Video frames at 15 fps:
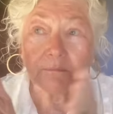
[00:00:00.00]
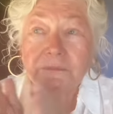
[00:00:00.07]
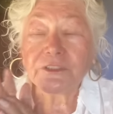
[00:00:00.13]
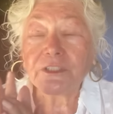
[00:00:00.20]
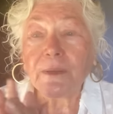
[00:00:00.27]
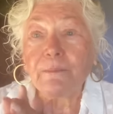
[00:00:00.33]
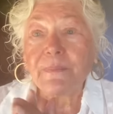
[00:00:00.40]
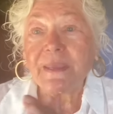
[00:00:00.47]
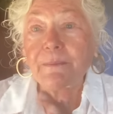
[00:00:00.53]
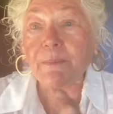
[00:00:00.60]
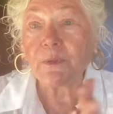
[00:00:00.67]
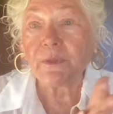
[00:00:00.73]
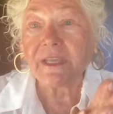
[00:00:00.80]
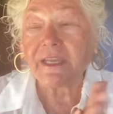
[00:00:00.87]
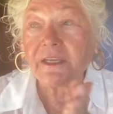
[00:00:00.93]
some
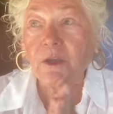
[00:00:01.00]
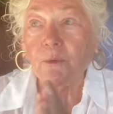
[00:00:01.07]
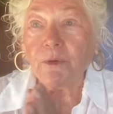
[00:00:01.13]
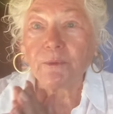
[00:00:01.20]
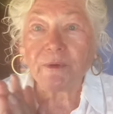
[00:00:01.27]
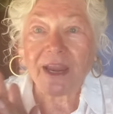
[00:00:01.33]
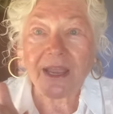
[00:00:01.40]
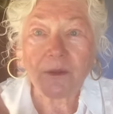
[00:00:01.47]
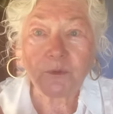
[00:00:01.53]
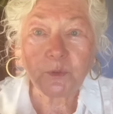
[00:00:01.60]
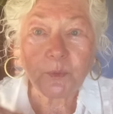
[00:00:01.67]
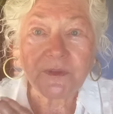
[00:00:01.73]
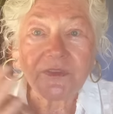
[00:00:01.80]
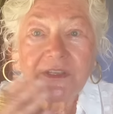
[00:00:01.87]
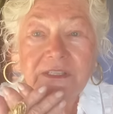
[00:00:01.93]
people can go around
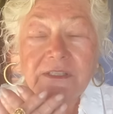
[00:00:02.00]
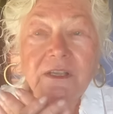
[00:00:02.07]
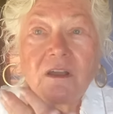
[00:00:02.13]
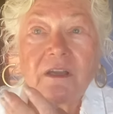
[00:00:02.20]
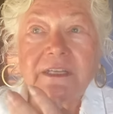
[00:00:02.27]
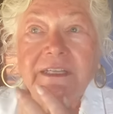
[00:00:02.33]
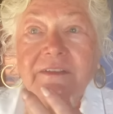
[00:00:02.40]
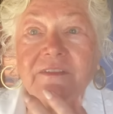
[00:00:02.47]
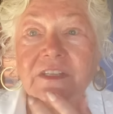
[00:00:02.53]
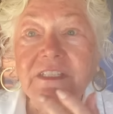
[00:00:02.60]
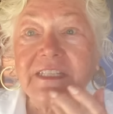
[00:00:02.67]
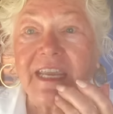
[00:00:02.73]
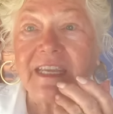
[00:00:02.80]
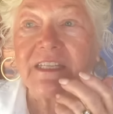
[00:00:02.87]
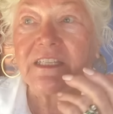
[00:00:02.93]
with this on in the
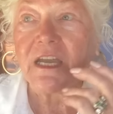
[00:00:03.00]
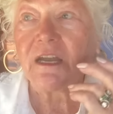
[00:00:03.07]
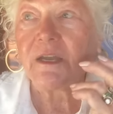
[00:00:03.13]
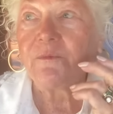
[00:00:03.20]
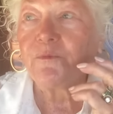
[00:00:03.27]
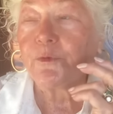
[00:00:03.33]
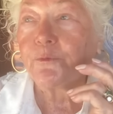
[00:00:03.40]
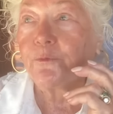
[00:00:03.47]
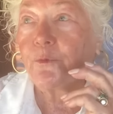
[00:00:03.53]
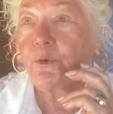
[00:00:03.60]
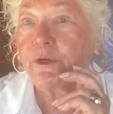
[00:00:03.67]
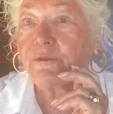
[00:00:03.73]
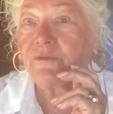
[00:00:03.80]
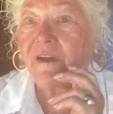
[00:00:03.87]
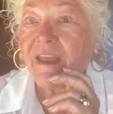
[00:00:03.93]
daytime for
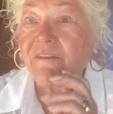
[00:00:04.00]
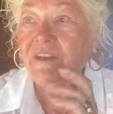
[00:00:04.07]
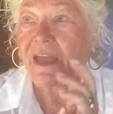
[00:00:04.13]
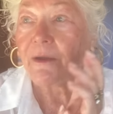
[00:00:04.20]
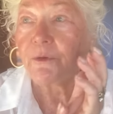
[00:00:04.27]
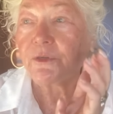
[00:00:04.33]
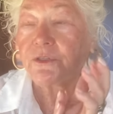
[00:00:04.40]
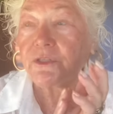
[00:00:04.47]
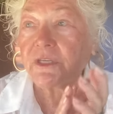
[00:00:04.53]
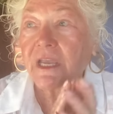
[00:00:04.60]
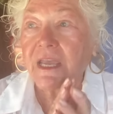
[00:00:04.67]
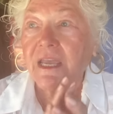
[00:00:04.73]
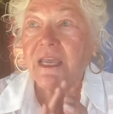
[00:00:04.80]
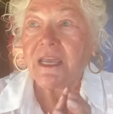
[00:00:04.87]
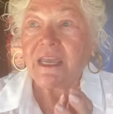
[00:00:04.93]
four or five hours
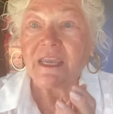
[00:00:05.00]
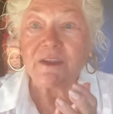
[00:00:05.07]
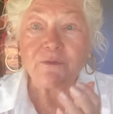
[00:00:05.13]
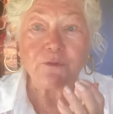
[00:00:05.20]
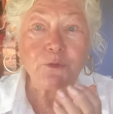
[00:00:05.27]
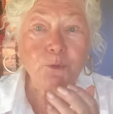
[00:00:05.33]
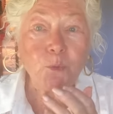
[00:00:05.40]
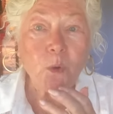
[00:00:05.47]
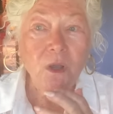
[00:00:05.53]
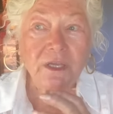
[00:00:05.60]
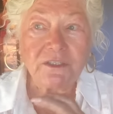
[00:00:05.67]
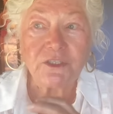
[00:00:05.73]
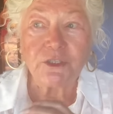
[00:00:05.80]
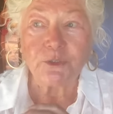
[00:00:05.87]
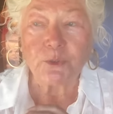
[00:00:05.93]
if you
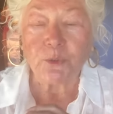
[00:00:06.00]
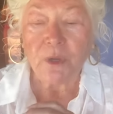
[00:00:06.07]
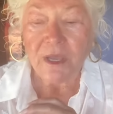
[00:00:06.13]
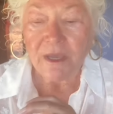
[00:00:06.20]
want to.